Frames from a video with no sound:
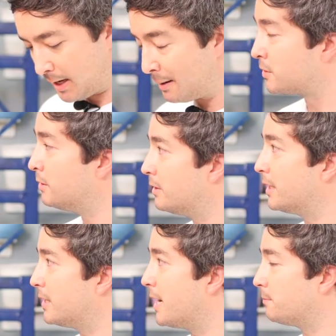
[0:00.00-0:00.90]

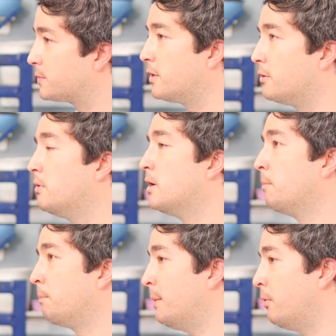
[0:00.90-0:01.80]
Absolutely, yeah. So
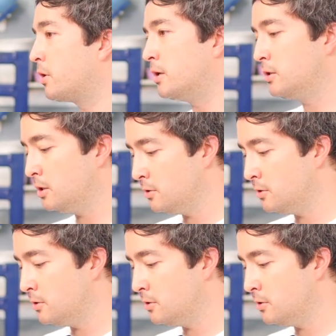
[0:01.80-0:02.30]
people can